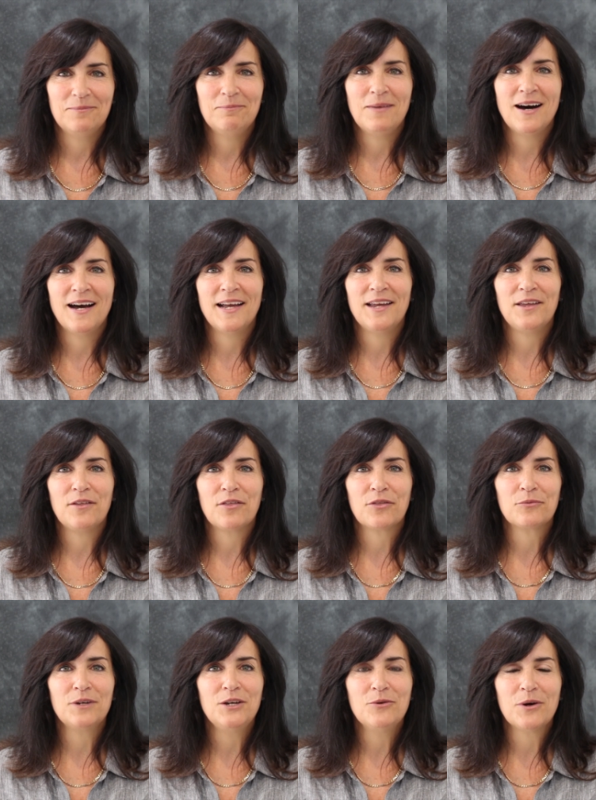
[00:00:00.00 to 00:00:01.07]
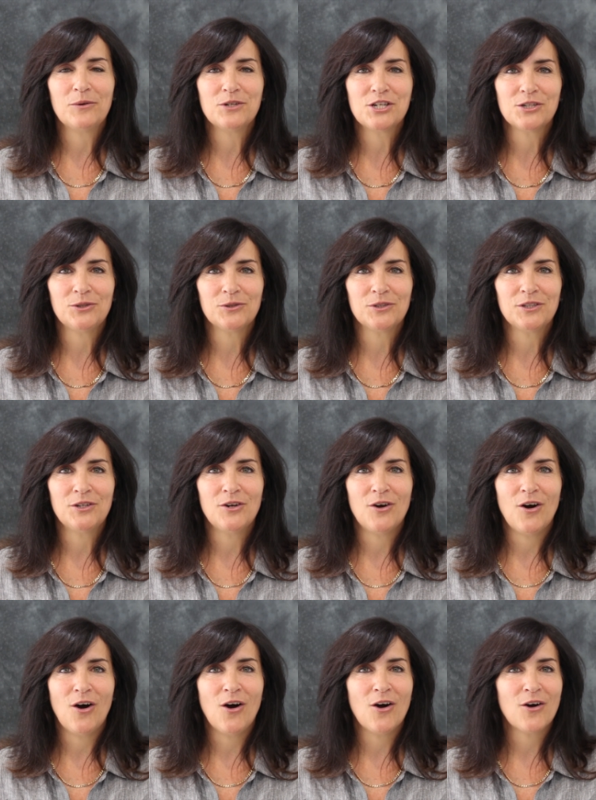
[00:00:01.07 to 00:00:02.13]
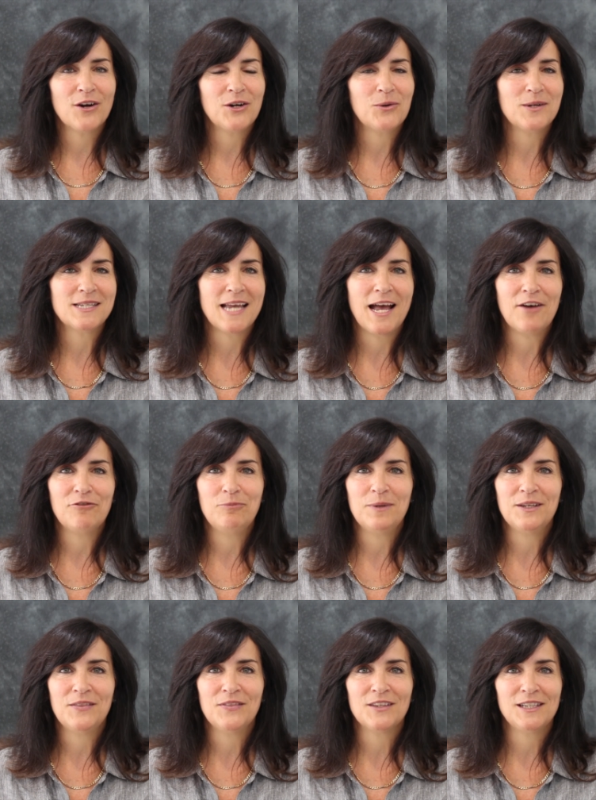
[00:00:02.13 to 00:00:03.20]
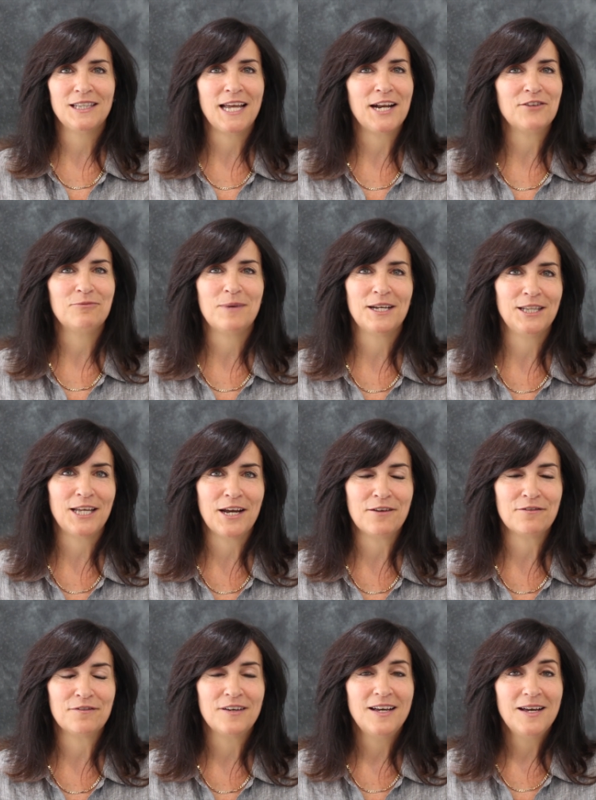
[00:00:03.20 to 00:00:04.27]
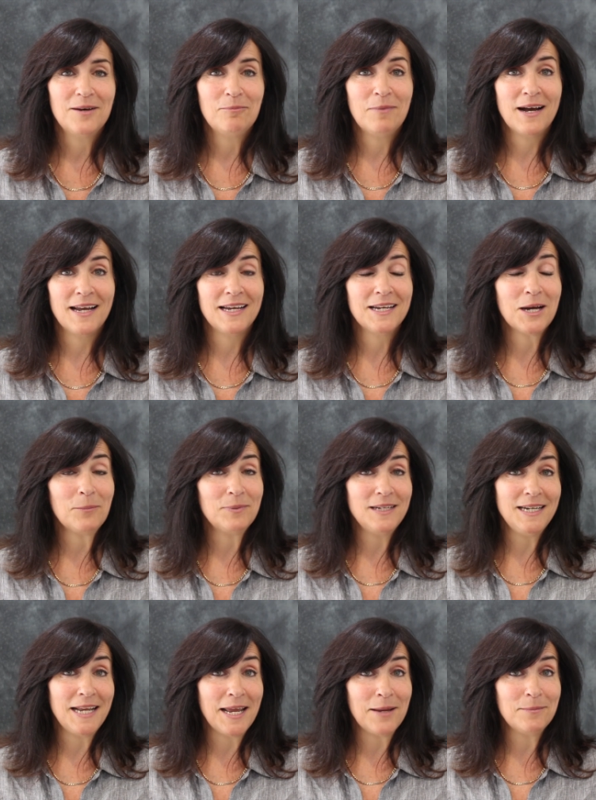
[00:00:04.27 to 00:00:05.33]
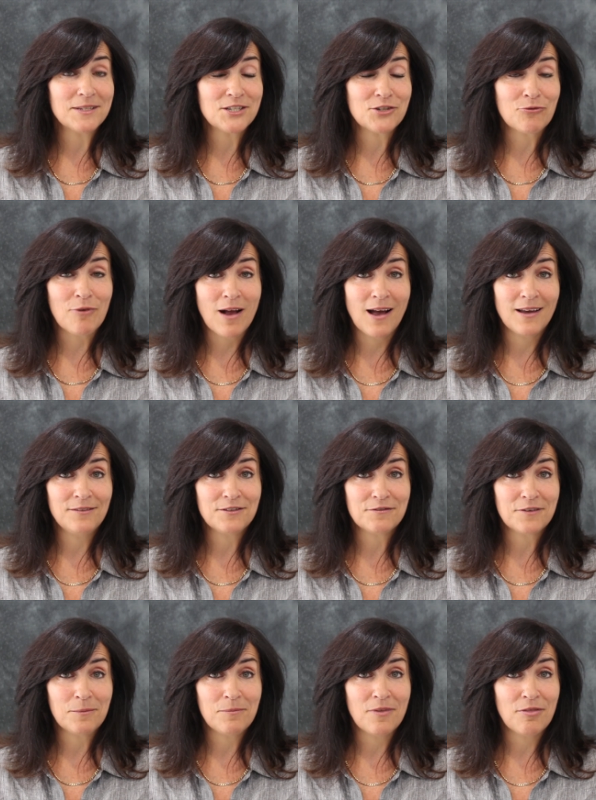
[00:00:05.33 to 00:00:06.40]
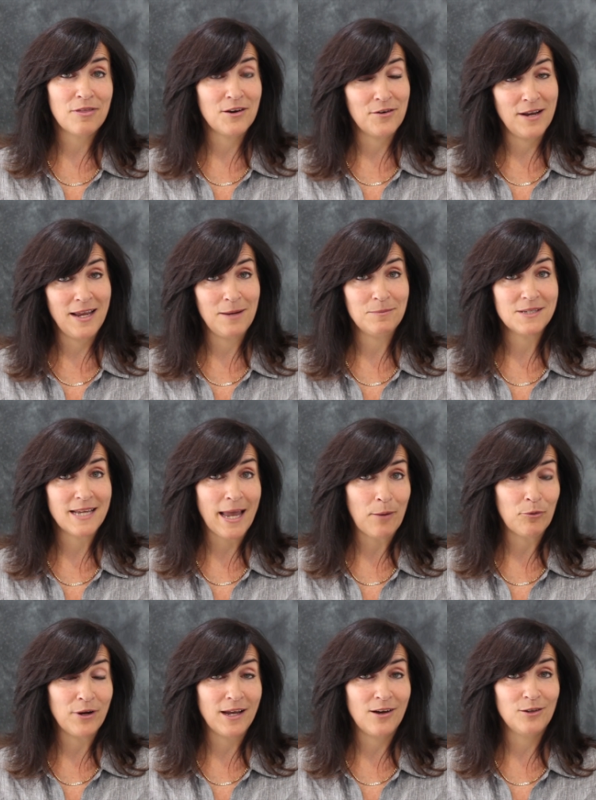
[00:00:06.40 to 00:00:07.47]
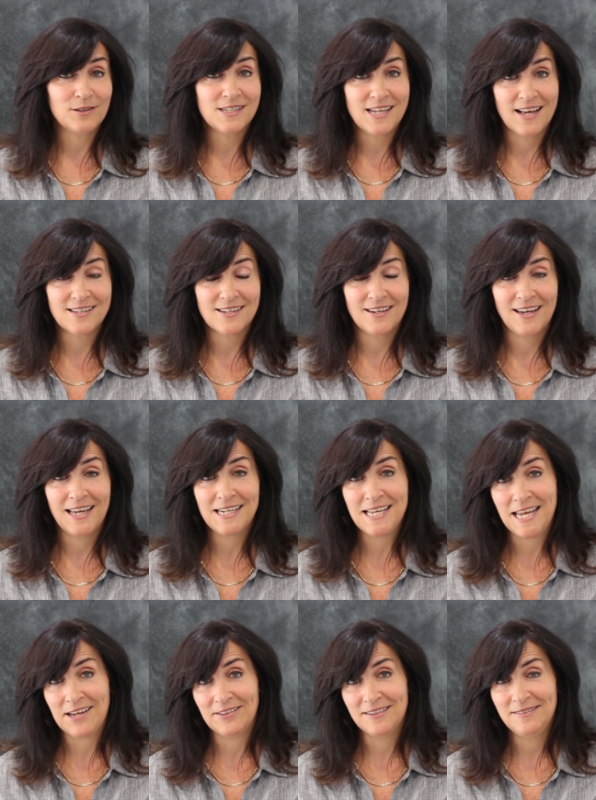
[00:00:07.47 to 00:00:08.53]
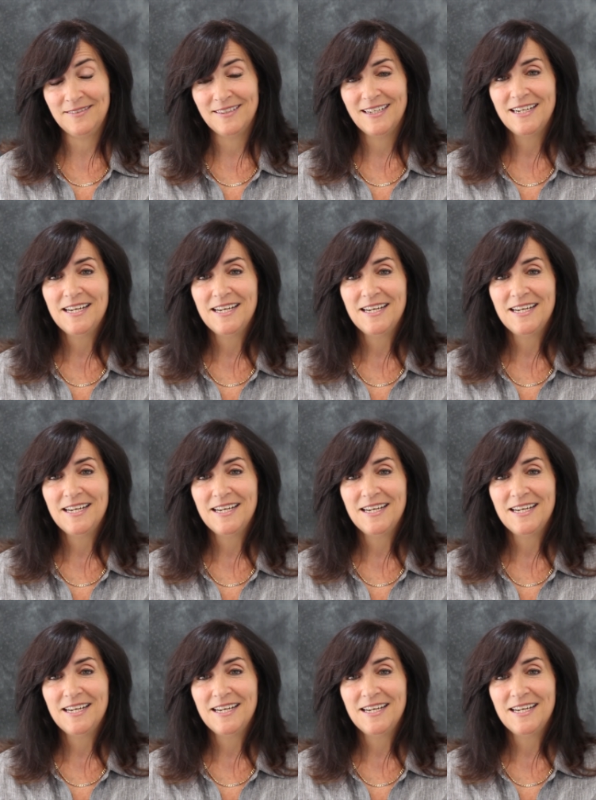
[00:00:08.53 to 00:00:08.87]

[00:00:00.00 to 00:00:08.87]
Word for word: My three grown children are and always have been the light of my life. My company name is derived from their names Gabrielle, Tessa, and Galen.